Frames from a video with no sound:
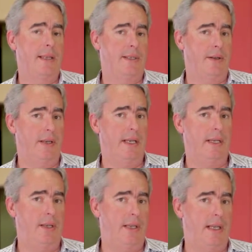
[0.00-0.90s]
So
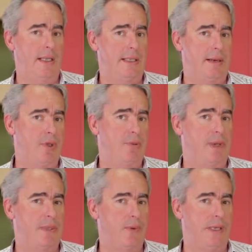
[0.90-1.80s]
in some
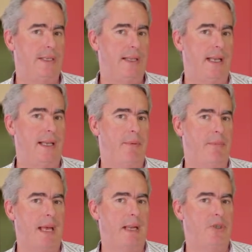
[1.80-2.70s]
respects, when you're setting up
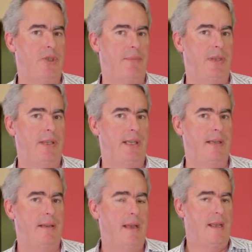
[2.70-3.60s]
a partnership, you
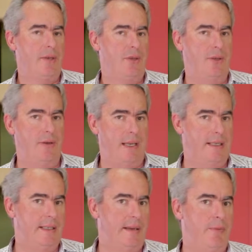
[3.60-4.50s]
need to,
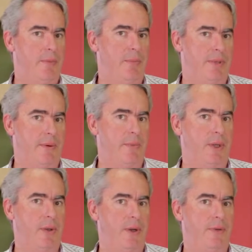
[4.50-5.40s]
as some of
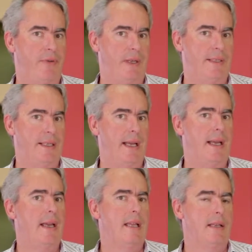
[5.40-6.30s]
my lawyer friends say,